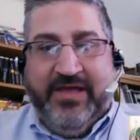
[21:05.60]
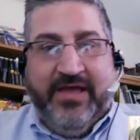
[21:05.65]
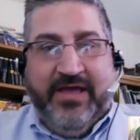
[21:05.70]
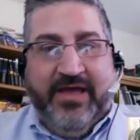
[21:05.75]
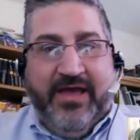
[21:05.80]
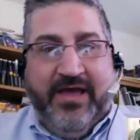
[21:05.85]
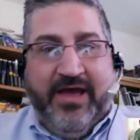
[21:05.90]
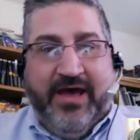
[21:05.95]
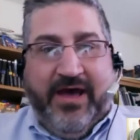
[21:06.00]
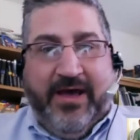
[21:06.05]

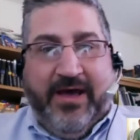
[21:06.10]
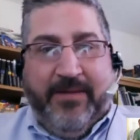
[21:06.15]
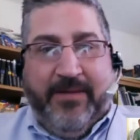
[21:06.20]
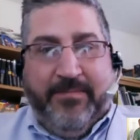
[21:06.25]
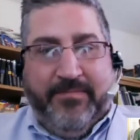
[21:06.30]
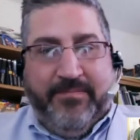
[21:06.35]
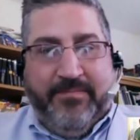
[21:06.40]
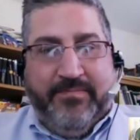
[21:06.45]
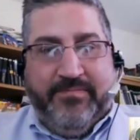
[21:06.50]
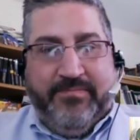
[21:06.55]

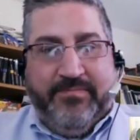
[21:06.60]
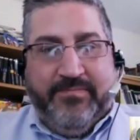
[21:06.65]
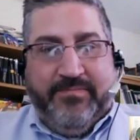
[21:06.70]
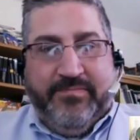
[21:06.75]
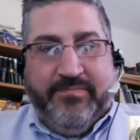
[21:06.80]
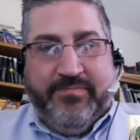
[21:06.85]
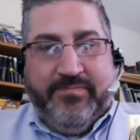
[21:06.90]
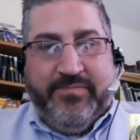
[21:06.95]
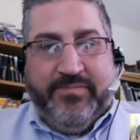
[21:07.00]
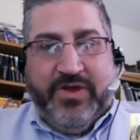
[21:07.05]
um,
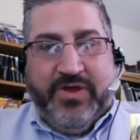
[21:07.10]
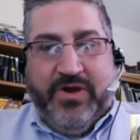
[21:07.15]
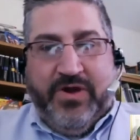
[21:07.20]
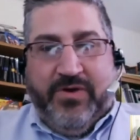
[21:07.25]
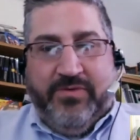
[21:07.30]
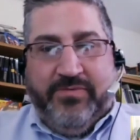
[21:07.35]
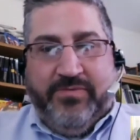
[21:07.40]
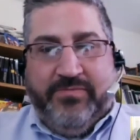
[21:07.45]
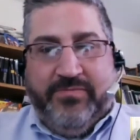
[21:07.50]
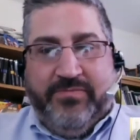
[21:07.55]
you know,
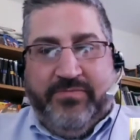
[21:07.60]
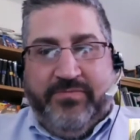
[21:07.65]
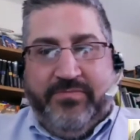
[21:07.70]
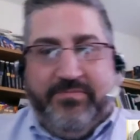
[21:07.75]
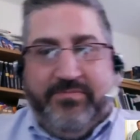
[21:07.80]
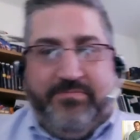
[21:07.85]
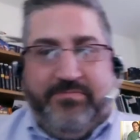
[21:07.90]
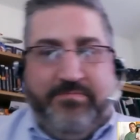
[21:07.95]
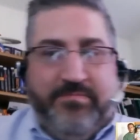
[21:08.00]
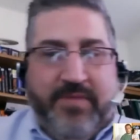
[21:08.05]

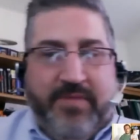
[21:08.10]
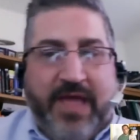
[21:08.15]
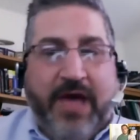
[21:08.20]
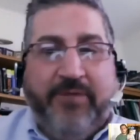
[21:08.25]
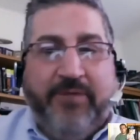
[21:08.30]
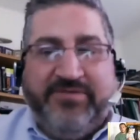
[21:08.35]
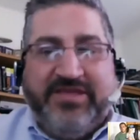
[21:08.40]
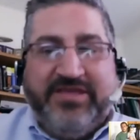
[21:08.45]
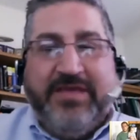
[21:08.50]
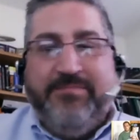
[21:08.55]

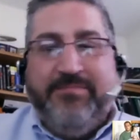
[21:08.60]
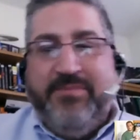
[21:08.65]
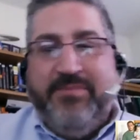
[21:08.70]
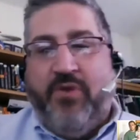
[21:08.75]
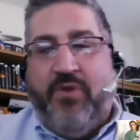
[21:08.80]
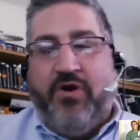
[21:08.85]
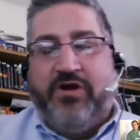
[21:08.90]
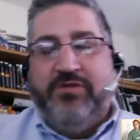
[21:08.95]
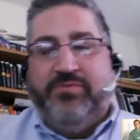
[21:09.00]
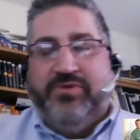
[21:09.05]
helps keep me
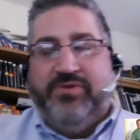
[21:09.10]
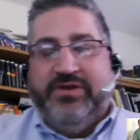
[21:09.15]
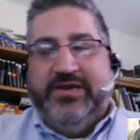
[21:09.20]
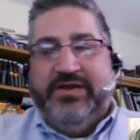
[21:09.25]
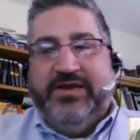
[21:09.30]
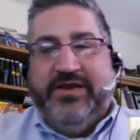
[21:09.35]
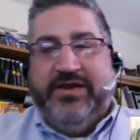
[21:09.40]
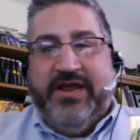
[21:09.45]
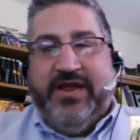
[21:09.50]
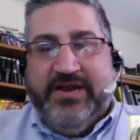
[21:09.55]
marketable
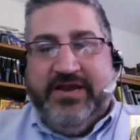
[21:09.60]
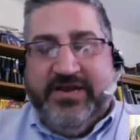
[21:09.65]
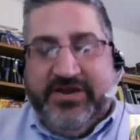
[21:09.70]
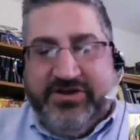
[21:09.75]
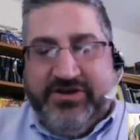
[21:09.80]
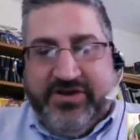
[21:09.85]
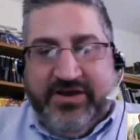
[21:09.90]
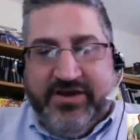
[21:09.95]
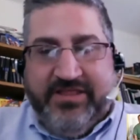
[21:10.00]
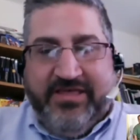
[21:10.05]
in
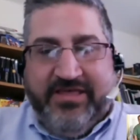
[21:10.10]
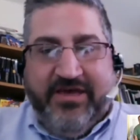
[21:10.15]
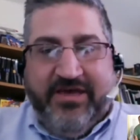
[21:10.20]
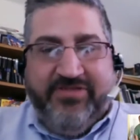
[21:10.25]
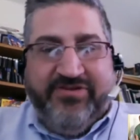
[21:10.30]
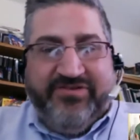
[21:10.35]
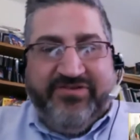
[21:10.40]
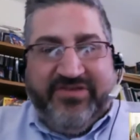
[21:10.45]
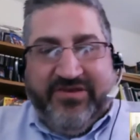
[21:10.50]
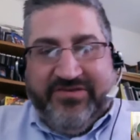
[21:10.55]
addition to the
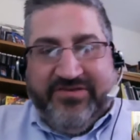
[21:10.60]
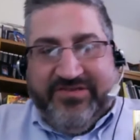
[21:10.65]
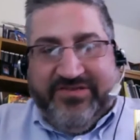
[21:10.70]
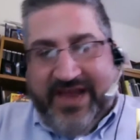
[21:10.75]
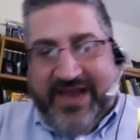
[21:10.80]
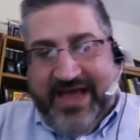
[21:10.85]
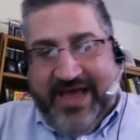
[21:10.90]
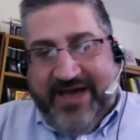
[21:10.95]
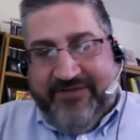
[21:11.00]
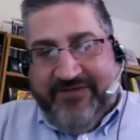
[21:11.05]
other skills that
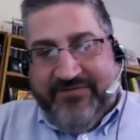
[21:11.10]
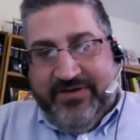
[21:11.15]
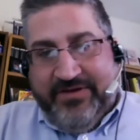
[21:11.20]
I have.